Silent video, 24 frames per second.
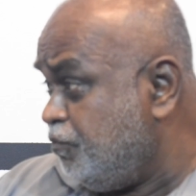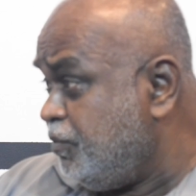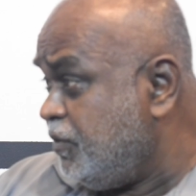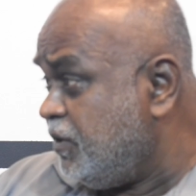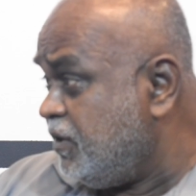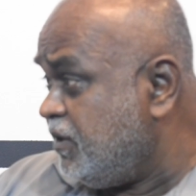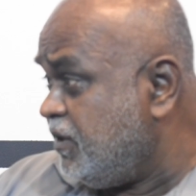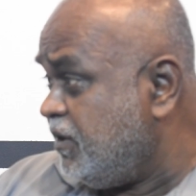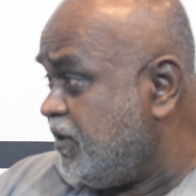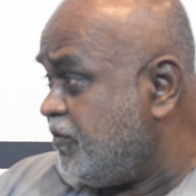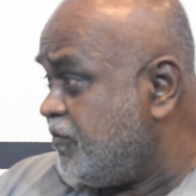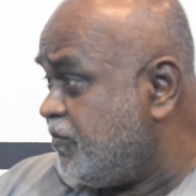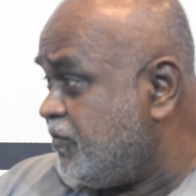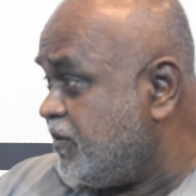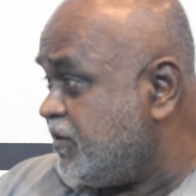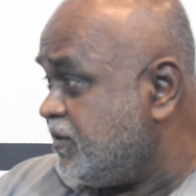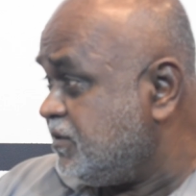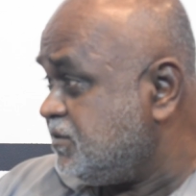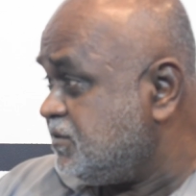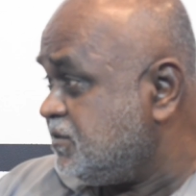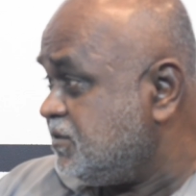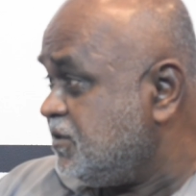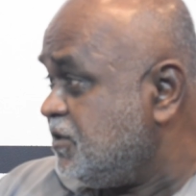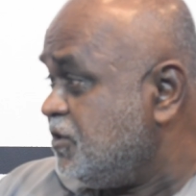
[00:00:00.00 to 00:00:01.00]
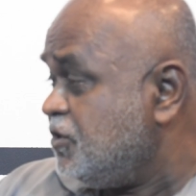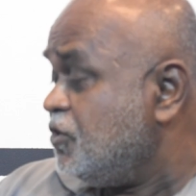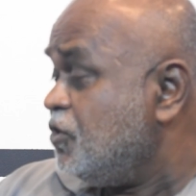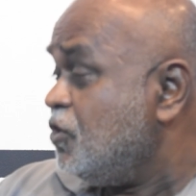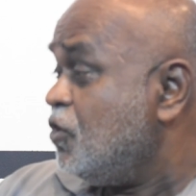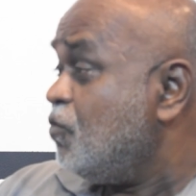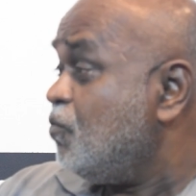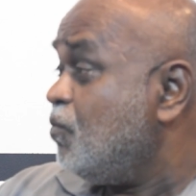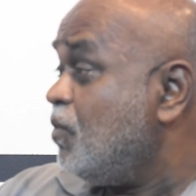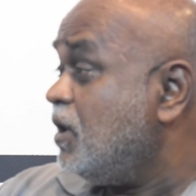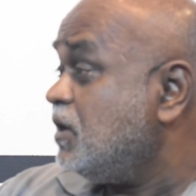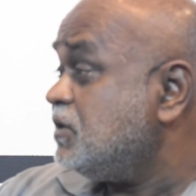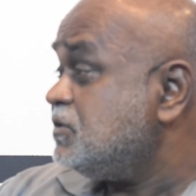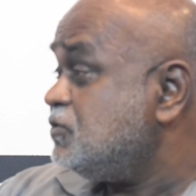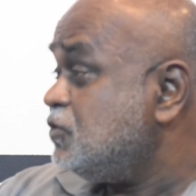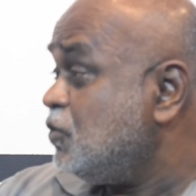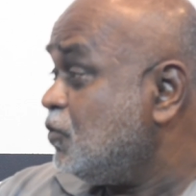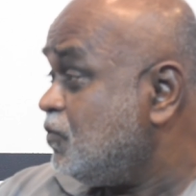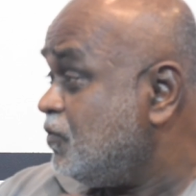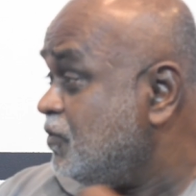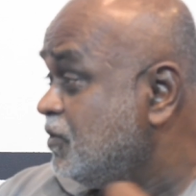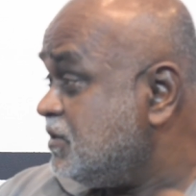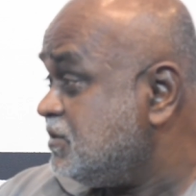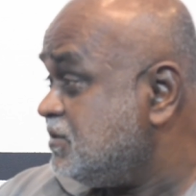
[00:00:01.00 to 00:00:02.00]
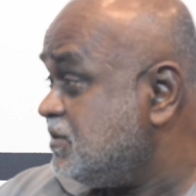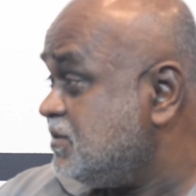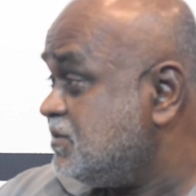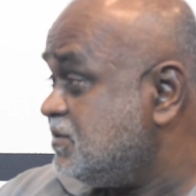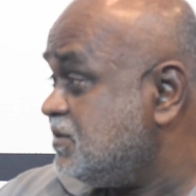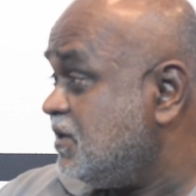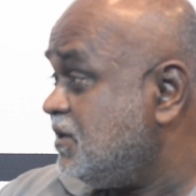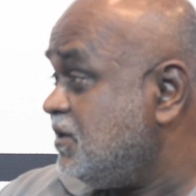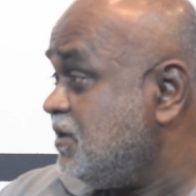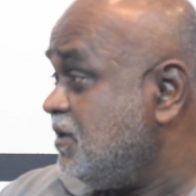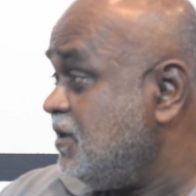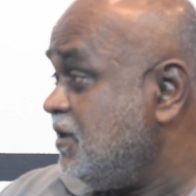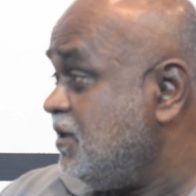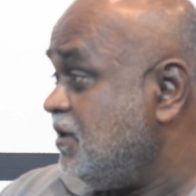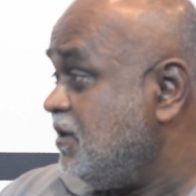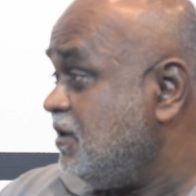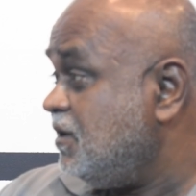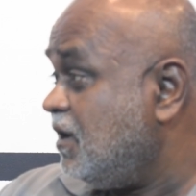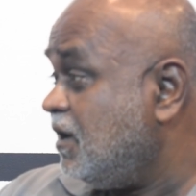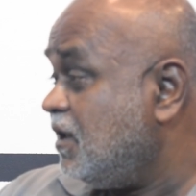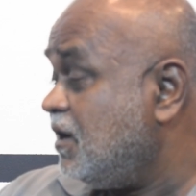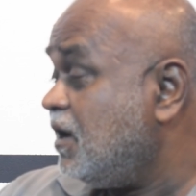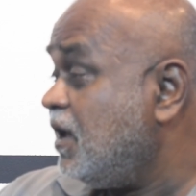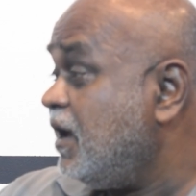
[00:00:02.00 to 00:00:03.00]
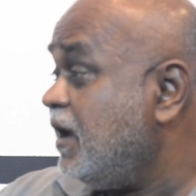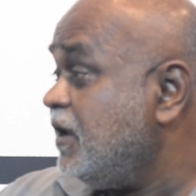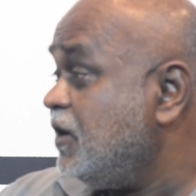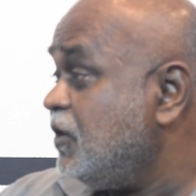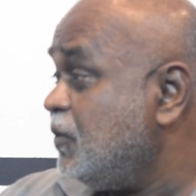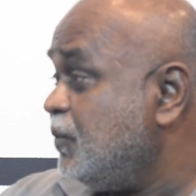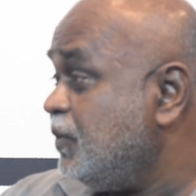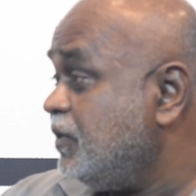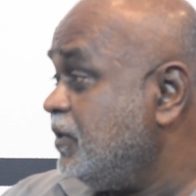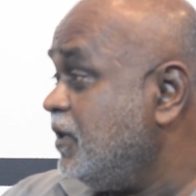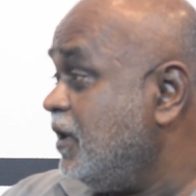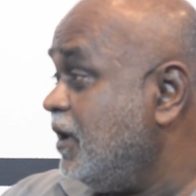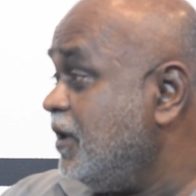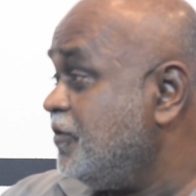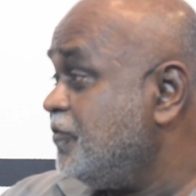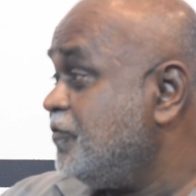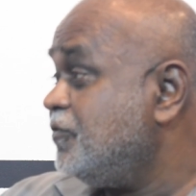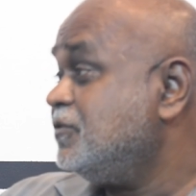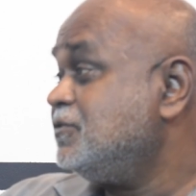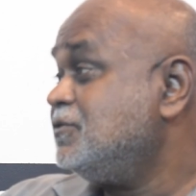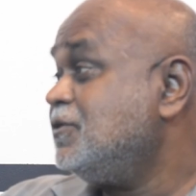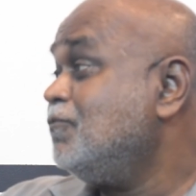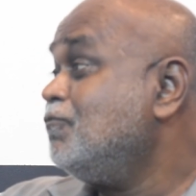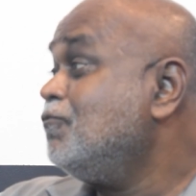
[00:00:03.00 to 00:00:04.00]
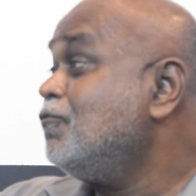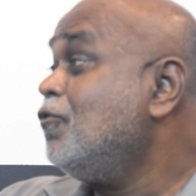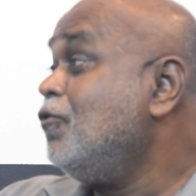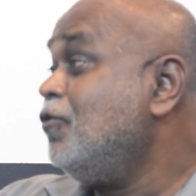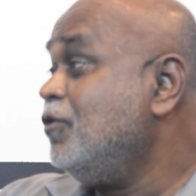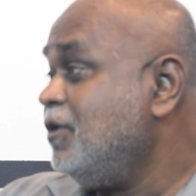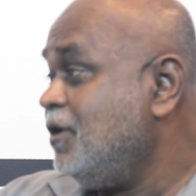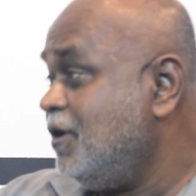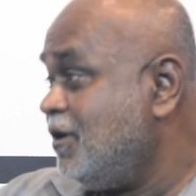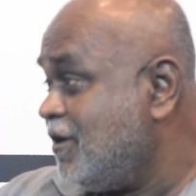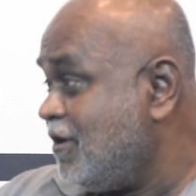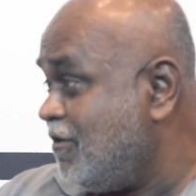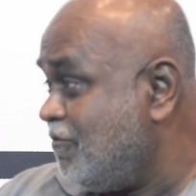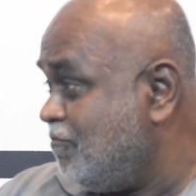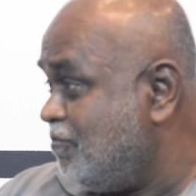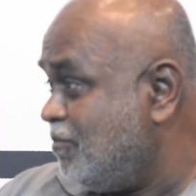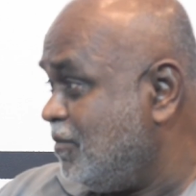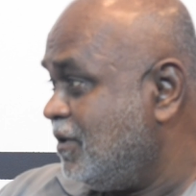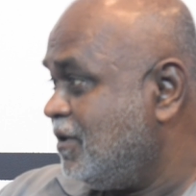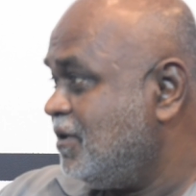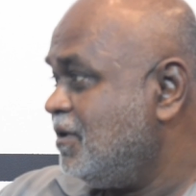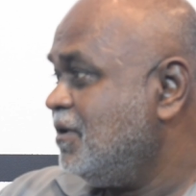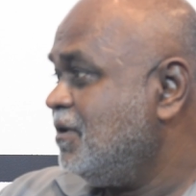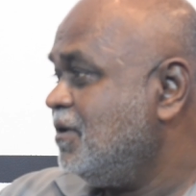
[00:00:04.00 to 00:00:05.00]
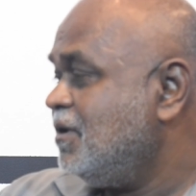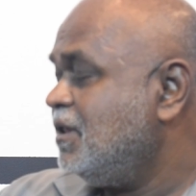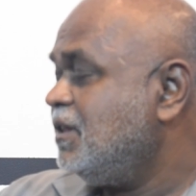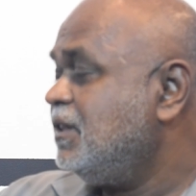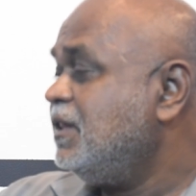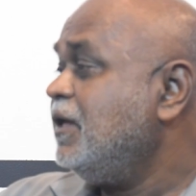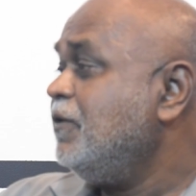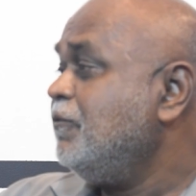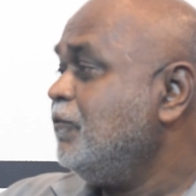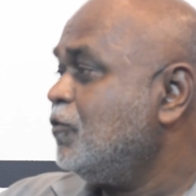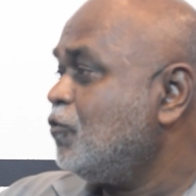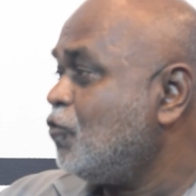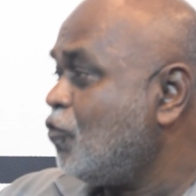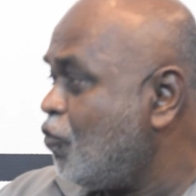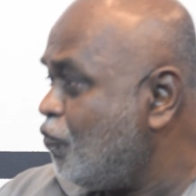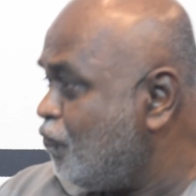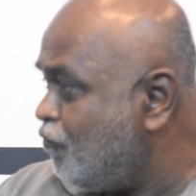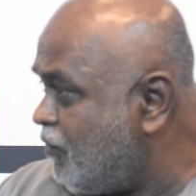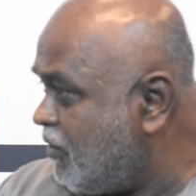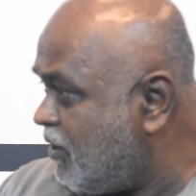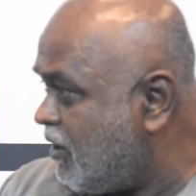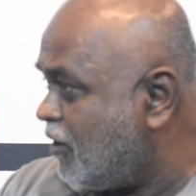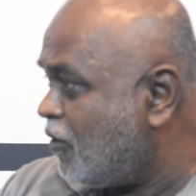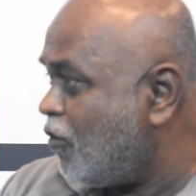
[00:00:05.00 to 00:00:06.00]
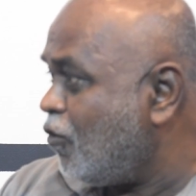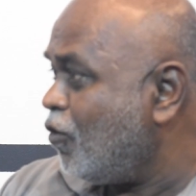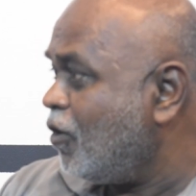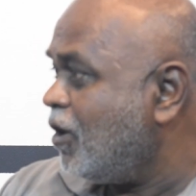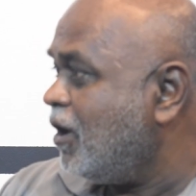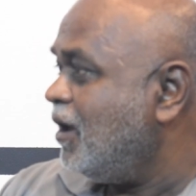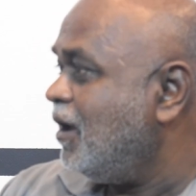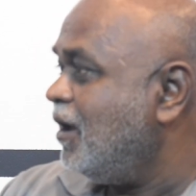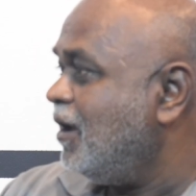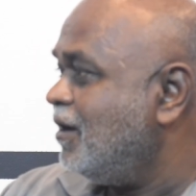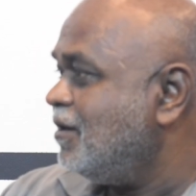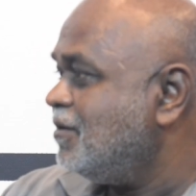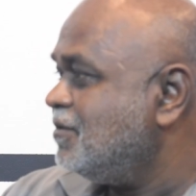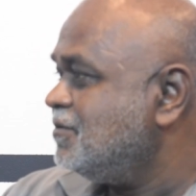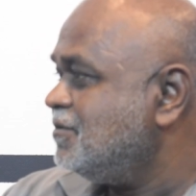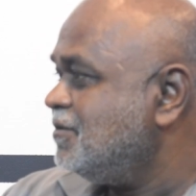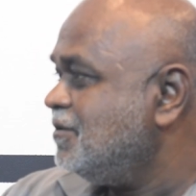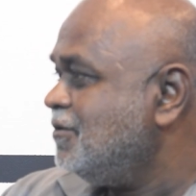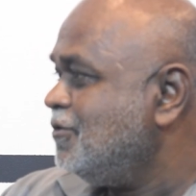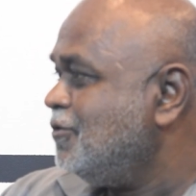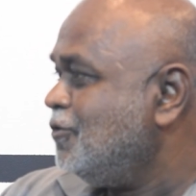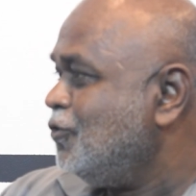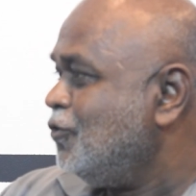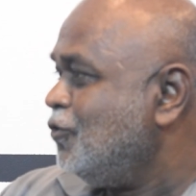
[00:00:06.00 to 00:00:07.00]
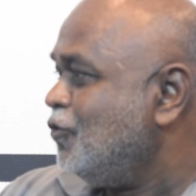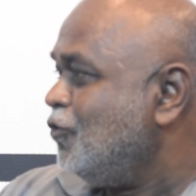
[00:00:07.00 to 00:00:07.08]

European interest was not necessarily aligned with the interest of colonial government. They were often at loggerheads.